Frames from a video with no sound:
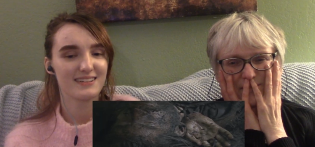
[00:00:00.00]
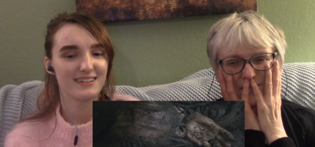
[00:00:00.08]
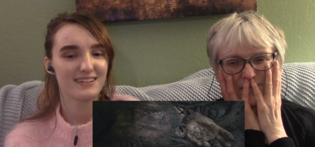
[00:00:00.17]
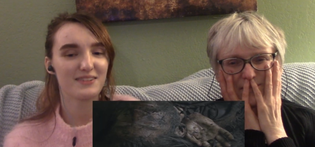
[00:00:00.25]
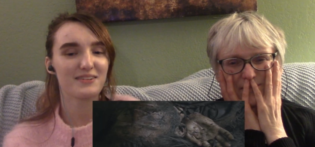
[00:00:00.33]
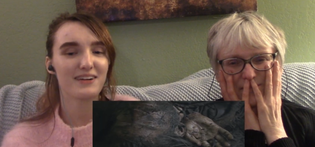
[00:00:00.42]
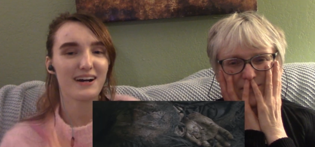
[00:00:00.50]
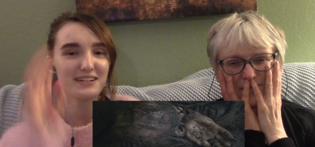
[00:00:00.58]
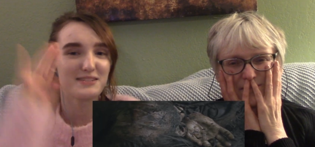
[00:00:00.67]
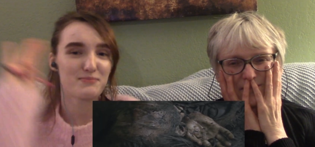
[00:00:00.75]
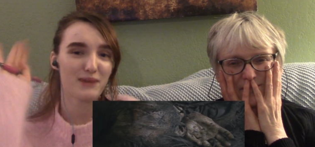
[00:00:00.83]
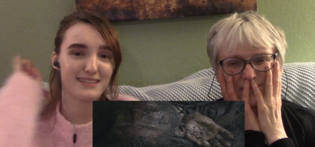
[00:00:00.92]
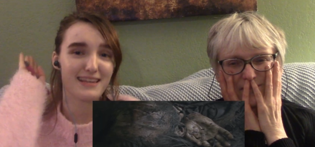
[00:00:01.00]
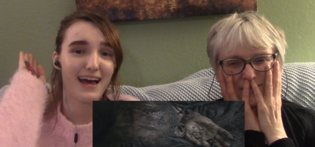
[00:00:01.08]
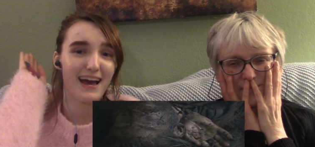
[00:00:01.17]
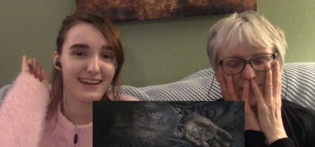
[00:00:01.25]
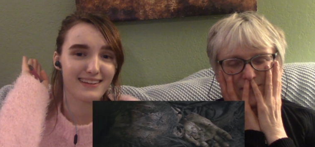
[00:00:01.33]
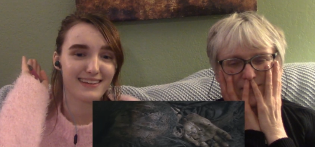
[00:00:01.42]
Speaker 1: Oh God, it's by his
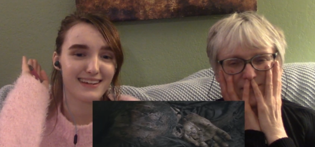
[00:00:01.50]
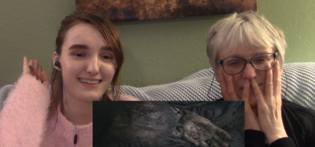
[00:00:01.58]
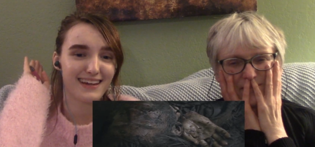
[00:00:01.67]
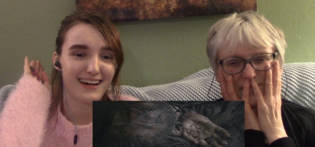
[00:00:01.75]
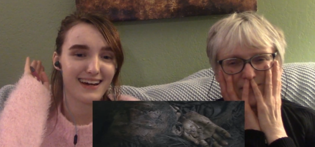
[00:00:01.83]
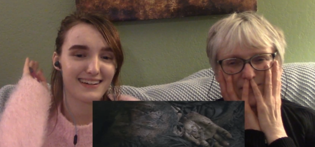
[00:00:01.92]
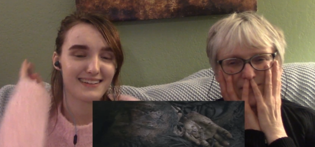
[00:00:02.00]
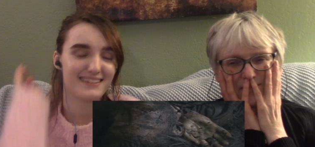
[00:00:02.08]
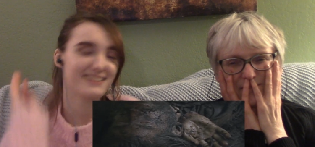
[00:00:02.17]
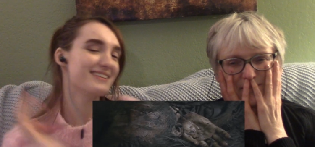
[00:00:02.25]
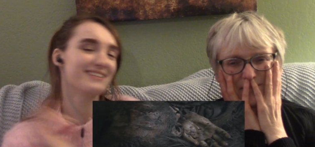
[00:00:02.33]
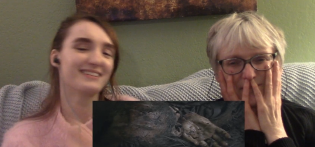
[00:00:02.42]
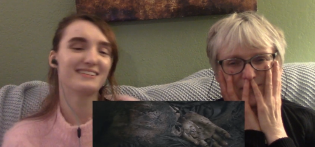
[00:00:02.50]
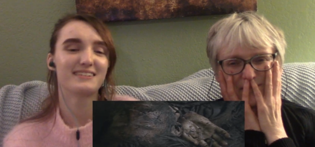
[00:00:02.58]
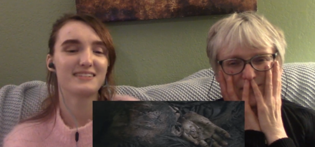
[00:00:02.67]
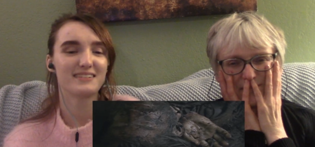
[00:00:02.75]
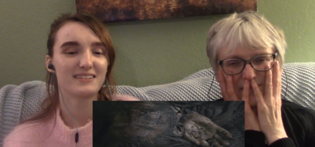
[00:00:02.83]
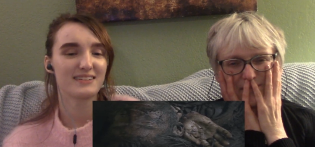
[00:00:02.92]
head like that? Oh.
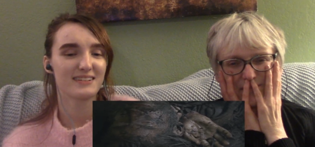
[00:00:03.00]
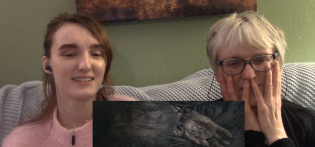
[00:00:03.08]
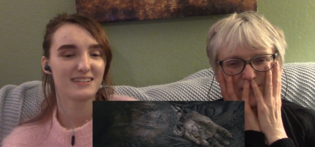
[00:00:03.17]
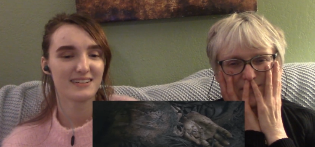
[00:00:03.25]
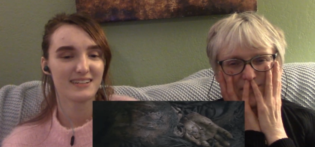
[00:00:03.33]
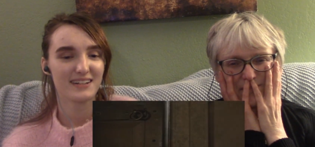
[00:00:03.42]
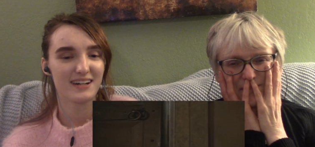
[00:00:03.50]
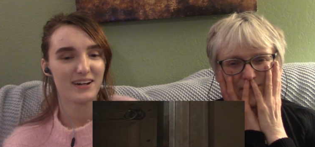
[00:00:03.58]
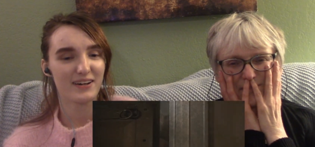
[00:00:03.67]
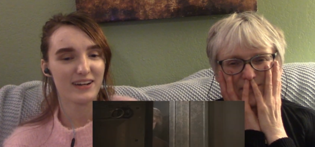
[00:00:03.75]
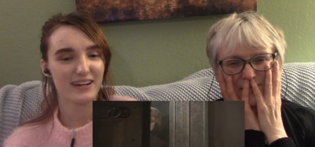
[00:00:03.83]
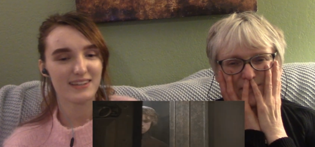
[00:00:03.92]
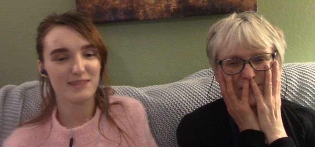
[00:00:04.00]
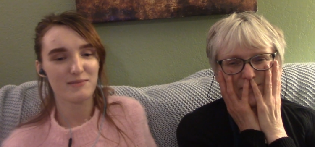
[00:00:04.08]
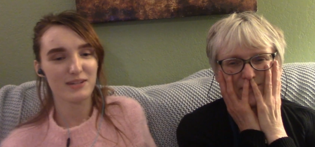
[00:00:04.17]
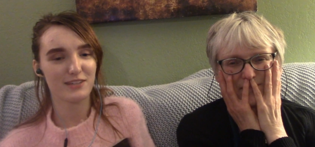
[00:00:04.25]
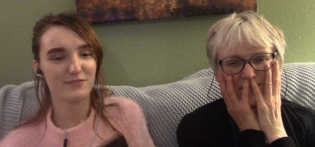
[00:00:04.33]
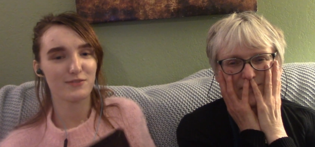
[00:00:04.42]
Okay, they
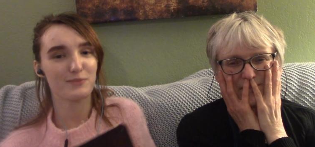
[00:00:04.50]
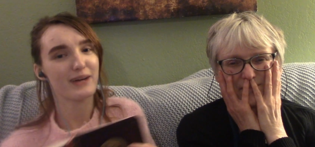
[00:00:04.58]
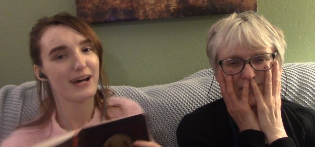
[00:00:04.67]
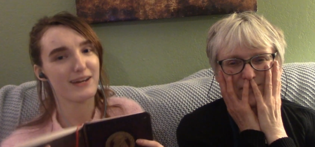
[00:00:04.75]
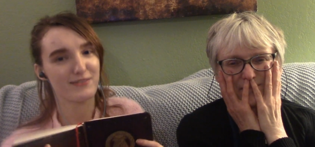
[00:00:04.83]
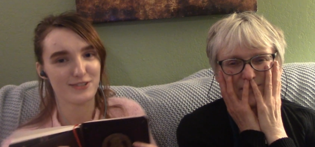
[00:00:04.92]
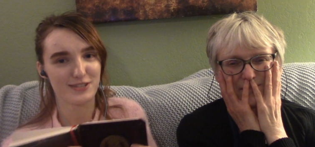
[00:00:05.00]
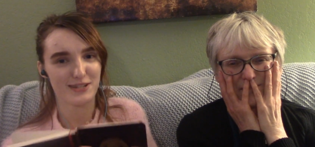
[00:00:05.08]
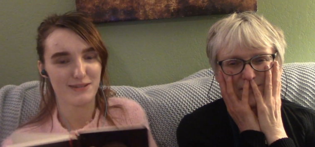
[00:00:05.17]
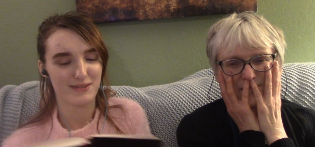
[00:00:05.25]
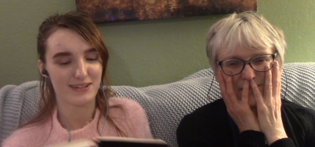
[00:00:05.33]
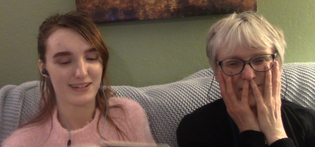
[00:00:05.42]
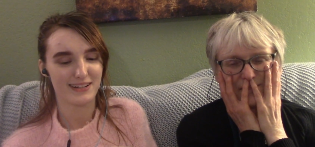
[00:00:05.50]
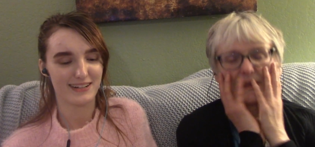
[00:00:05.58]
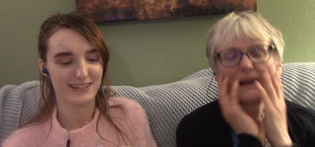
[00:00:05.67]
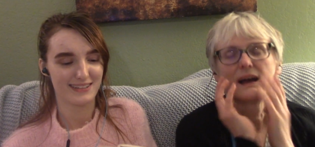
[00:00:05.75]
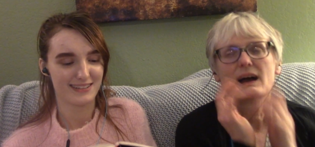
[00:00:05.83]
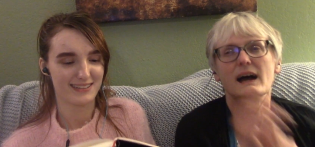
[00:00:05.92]
make you feel bad for Jamie
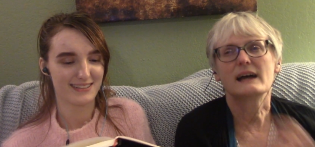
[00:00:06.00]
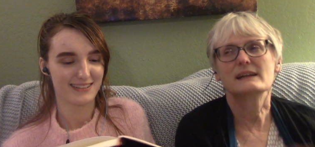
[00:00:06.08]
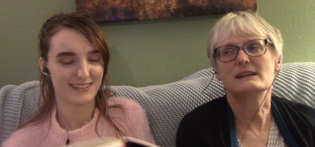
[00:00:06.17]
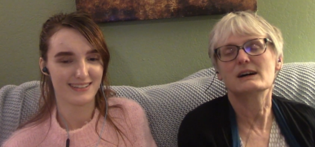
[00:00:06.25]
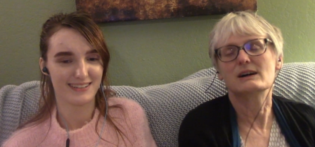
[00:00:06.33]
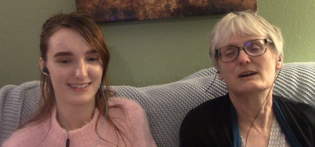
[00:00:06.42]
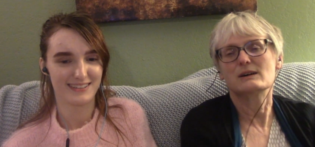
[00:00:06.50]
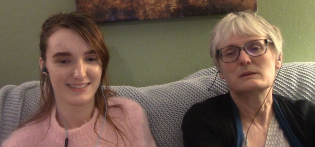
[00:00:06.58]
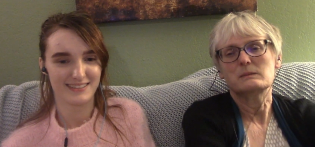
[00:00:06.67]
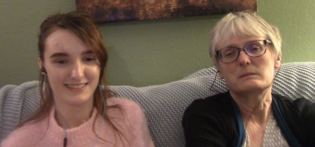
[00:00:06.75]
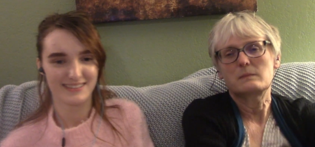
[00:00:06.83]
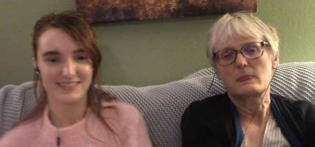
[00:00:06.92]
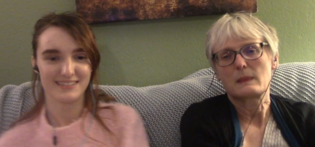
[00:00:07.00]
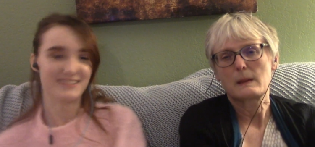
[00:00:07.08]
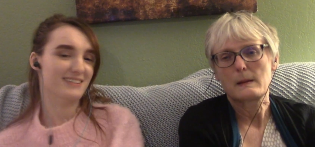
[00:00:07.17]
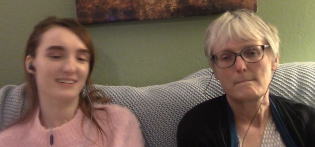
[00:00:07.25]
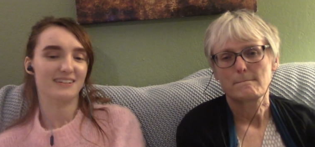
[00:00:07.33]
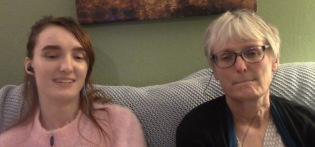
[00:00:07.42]
here.
Speaker 2: I know.
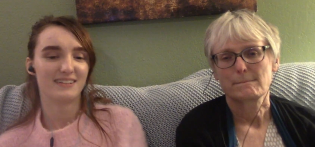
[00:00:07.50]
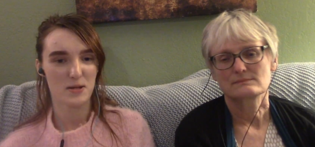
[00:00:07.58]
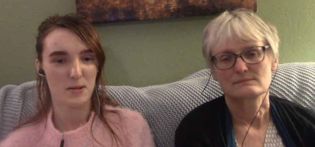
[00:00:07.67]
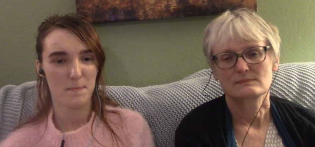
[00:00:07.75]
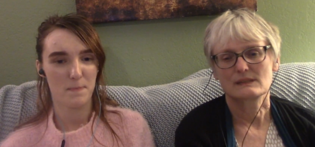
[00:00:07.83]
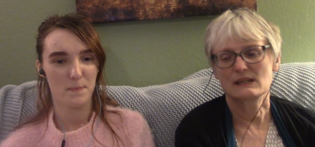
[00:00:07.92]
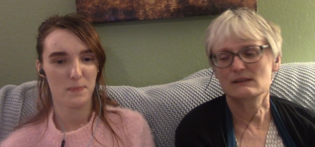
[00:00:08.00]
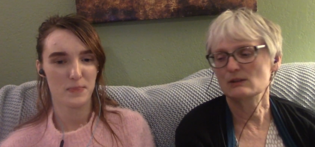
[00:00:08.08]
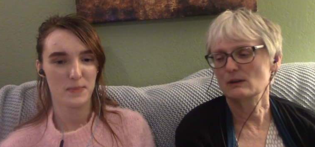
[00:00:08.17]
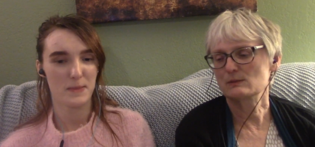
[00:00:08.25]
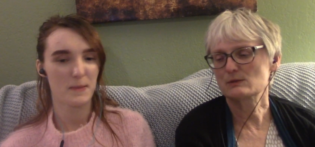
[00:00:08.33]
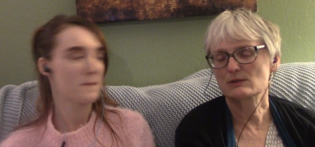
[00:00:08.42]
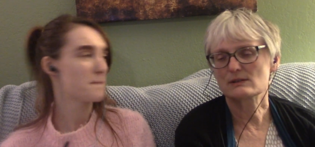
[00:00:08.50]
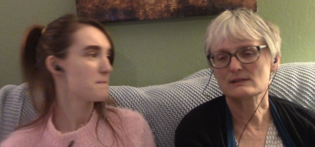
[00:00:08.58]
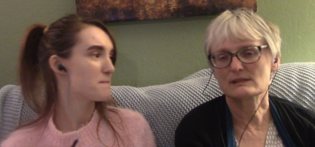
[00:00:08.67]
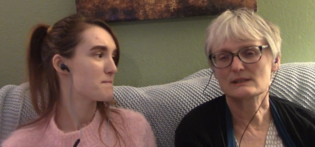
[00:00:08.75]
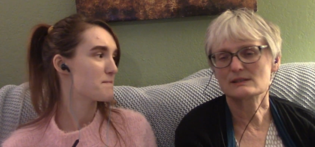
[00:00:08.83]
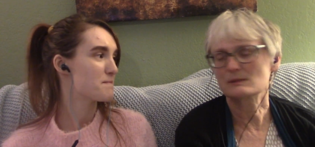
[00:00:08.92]
Even though I'm sure he's
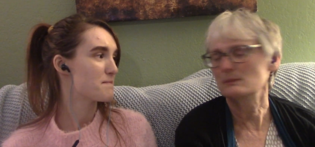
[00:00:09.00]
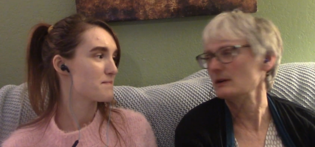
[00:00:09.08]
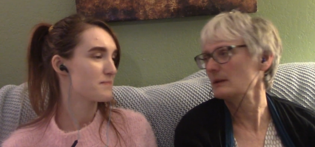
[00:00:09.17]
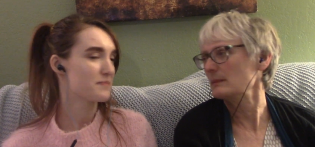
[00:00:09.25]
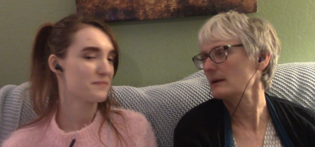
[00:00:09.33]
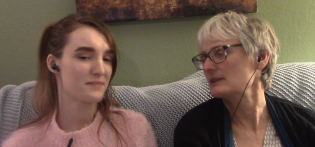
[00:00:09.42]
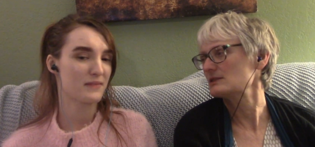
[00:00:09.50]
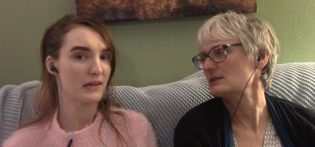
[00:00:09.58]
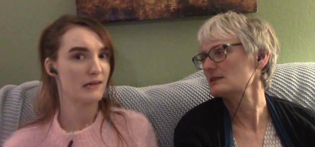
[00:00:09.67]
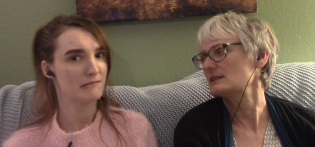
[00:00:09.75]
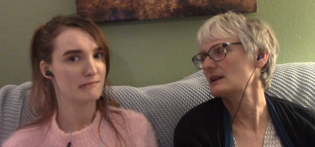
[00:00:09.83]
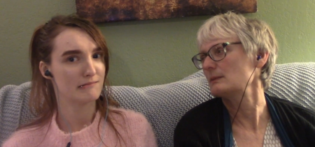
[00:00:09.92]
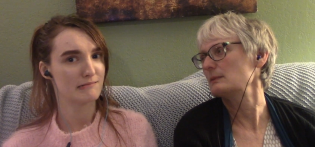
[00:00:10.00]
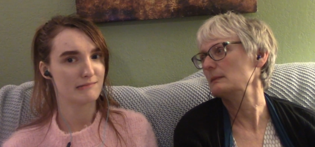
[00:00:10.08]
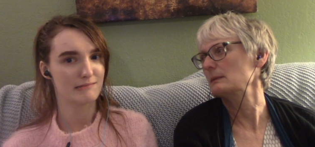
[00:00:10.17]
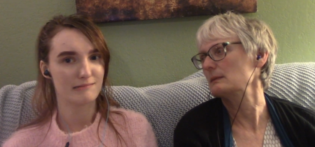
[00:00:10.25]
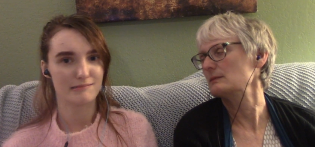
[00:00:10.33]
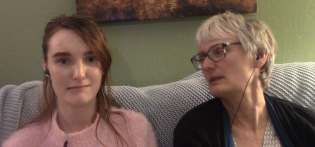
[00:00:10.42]
done some pretty bad shit to
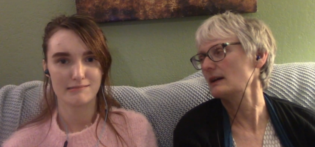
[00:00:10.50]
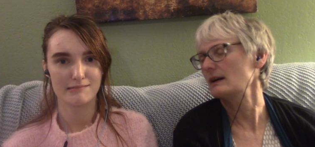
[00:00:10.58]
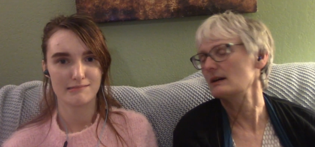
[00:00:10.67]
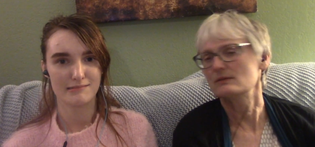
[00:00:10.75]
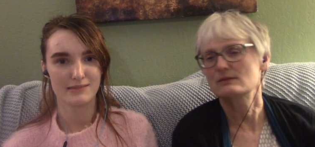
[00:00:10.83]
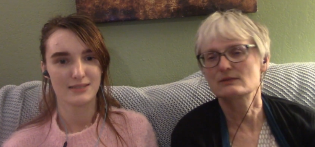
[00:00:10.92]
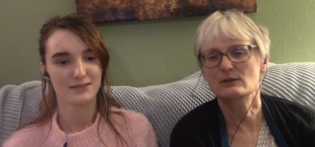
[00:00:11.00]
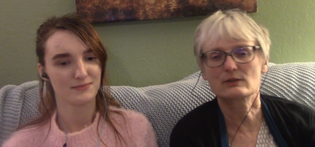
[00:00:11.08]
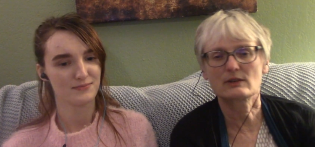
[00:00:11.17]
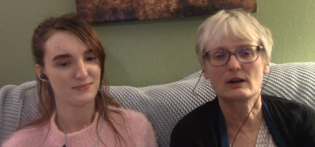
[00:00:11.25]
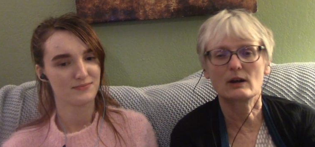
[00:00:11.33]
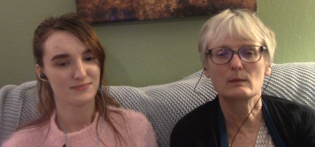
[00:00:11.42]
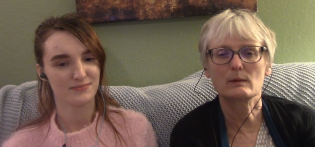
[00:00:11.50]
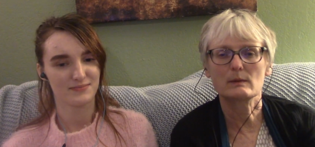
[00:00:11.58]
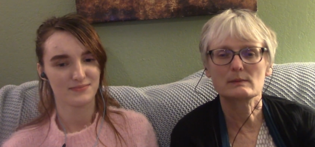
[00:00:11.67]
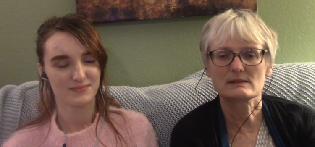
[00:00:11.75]
people himself. So it's karma, but